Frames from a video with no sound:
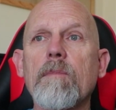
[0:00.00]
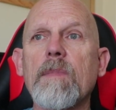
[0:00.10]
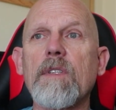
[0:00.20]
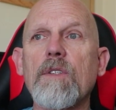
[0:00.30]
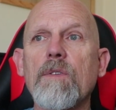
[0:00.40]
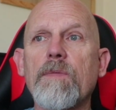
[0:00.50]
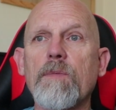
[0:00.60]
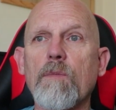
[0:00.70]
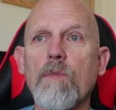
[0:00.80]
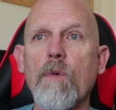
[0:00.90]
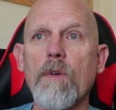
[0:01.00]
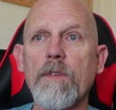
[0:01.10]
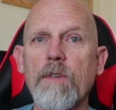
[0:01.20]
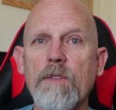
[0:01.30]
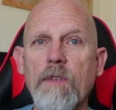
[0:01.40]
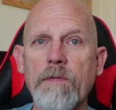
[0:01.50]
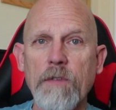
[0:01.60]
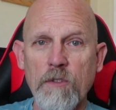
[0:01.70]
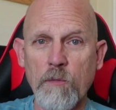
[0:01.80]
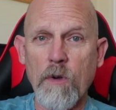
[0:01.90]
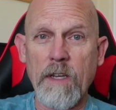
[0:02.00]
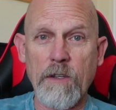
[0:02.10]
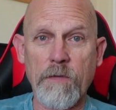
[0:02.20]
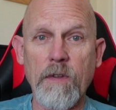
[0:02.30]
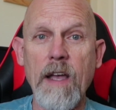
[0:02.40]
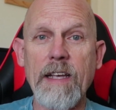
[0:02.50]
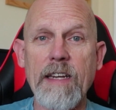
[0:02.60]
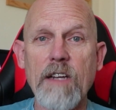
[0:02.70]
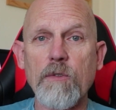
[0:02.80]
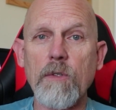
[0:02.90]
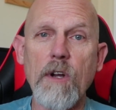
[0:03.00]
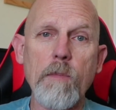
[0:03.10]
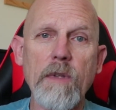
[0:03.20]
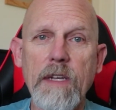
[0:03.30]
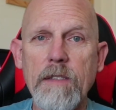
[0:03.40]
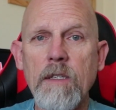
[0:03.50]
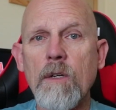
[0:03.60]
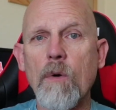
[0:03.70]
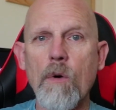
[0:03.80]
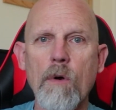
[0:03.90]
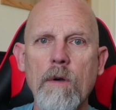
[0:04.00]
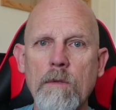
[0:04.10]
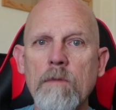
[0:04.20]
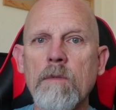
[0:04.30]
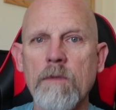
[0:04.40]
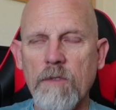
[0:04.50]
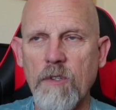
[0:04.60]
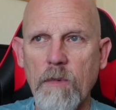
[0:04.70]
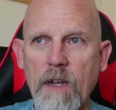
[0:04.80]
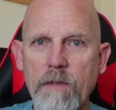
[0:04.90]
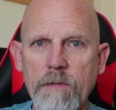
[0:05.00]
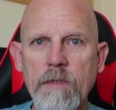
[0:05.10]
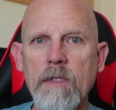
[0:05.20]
If you're more, it feels more like you're flying an actual airplane or some kind of